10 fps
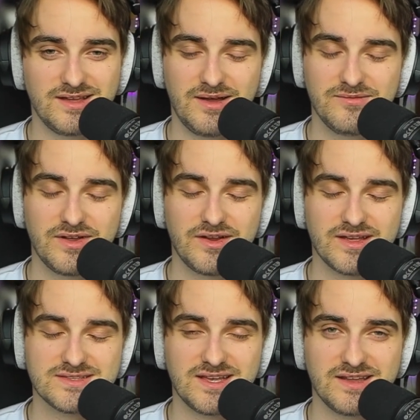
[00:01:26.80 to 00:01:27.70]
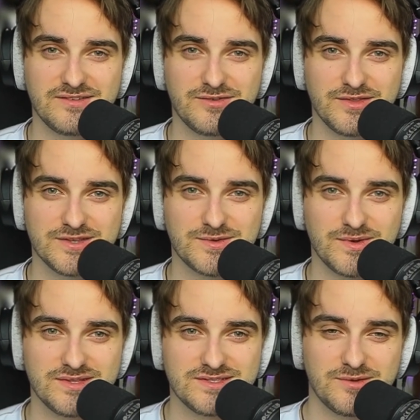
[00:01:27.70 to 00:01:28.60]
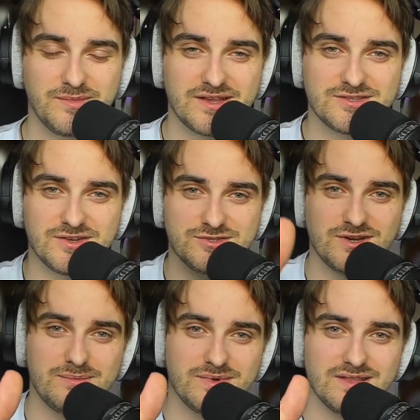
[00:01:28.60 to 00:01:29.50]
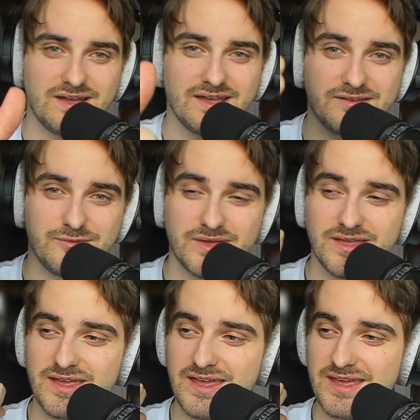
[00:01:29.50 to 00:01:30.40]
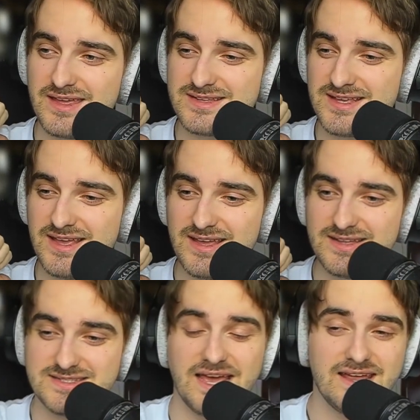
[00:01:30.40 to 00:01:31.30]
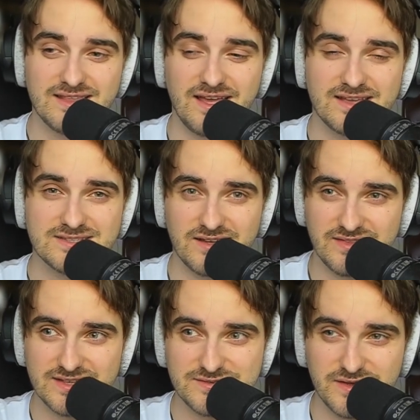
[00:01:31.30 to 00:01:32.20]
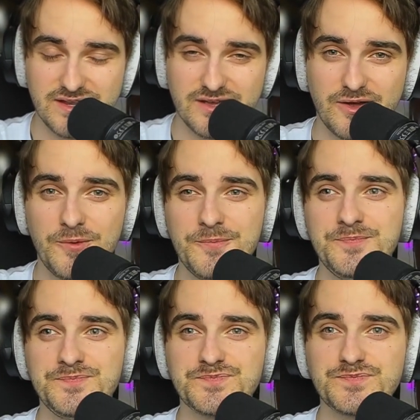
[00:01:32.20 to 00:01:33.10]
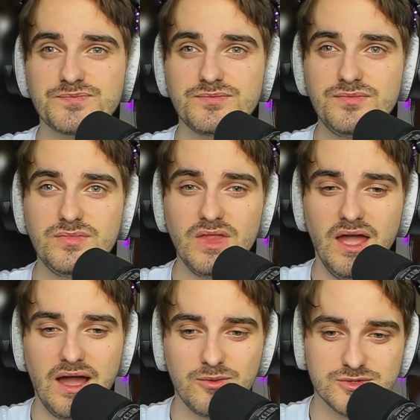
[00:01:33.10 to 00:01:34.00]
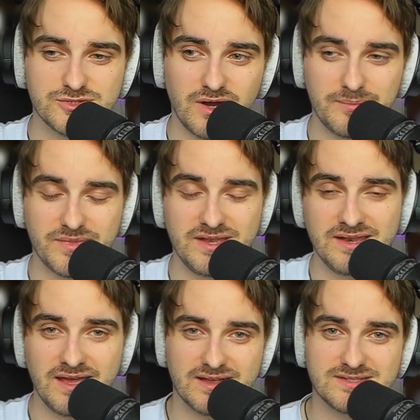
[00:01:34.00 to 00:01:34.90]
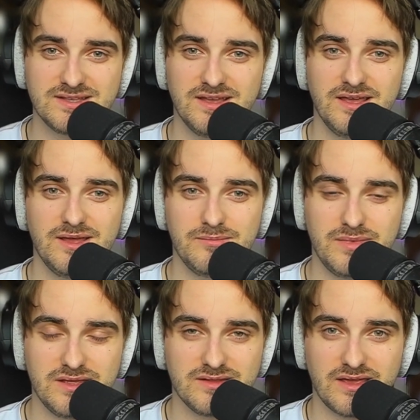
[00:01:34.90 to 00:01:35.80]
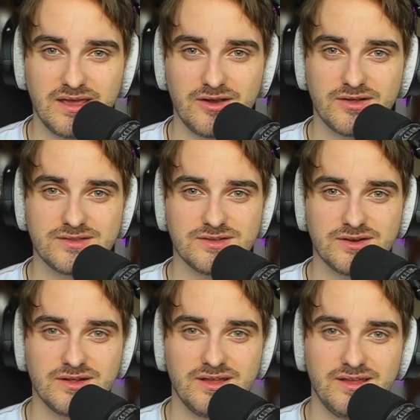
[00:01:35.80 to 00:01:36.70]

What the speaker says: I'm very excited for this one. So make sure to drop a like. If we could hit 10 likes on this video, I will drop the next Meet the Character